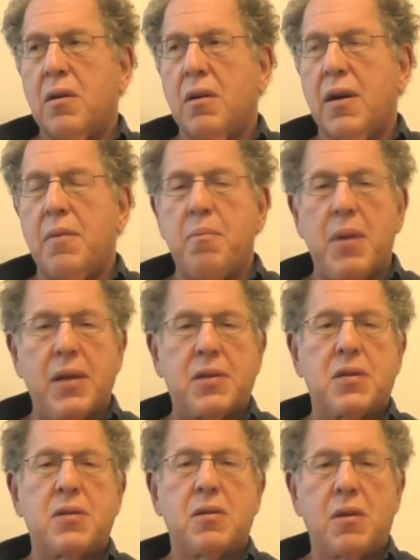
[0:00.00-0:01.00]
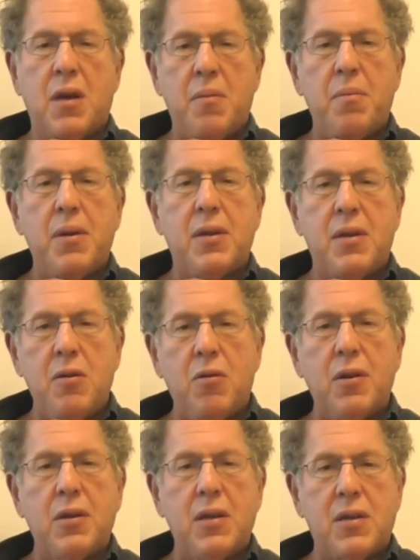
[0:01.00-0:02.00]
emits, you
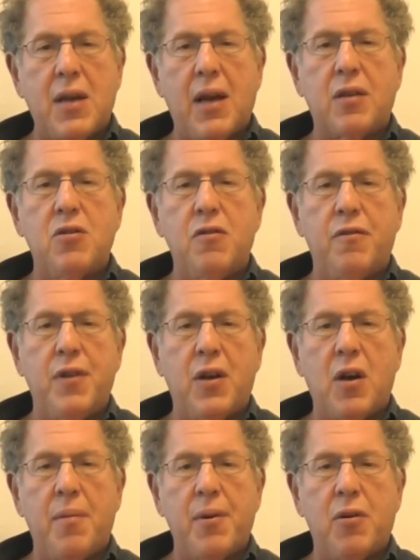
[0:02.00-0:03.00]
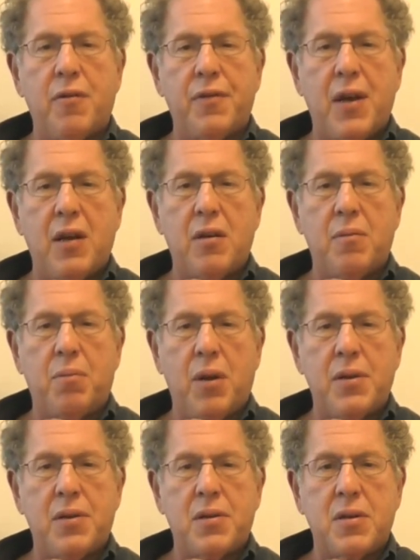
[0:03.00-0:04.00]
can detect UV coming off that
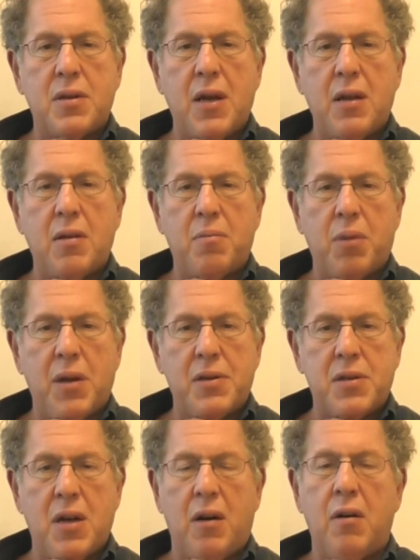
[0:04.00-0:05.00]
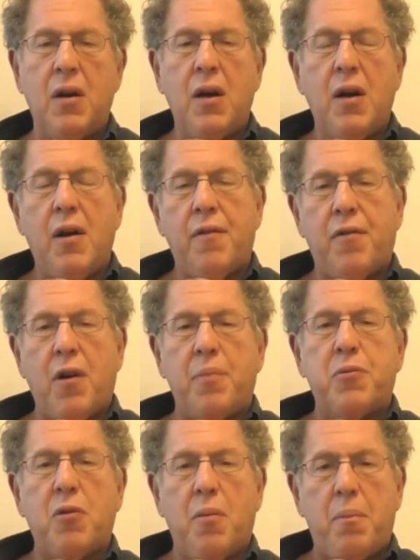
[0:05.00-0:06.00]
blood cell for up
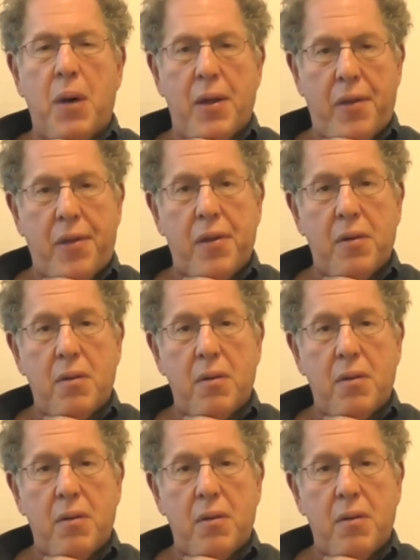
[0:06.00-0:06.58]
to a month.